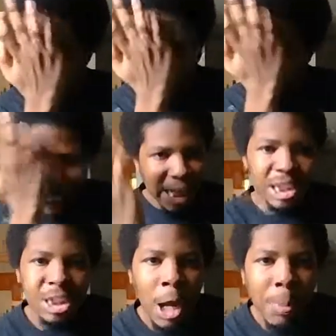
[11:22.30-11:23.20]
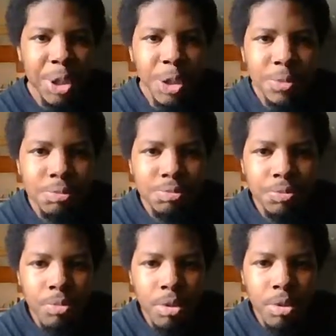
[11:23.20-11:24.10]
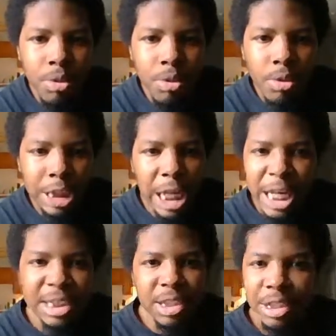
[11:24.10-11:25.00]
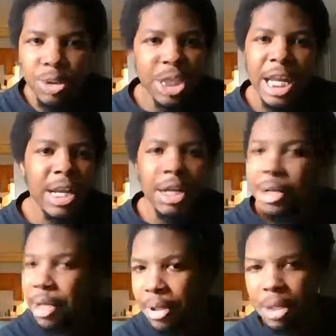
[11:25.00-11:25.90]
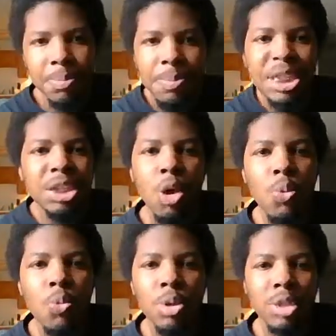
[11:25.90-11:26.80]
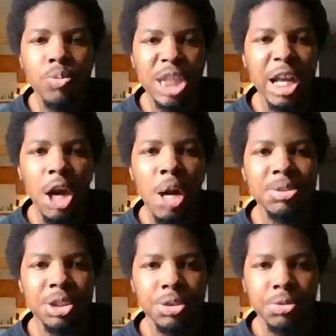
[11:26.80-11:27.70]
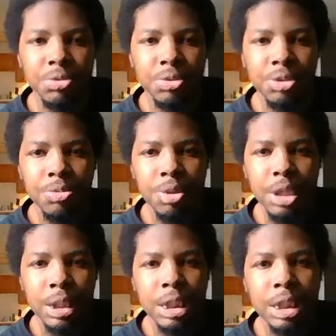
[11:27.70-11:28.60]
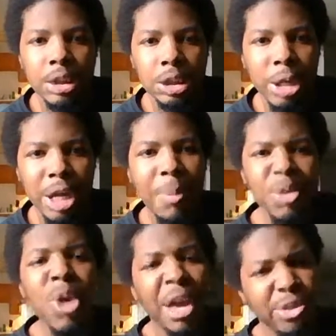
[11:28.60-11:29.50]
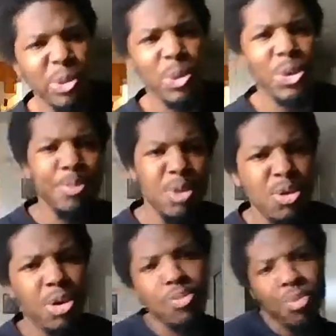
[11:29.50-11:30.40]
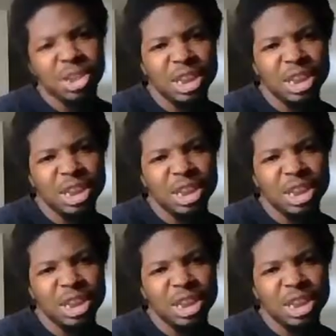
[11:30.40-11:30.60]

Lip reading: that didn't stop you. The Mexico was like an obstacle. I mean, you got through him. You brushed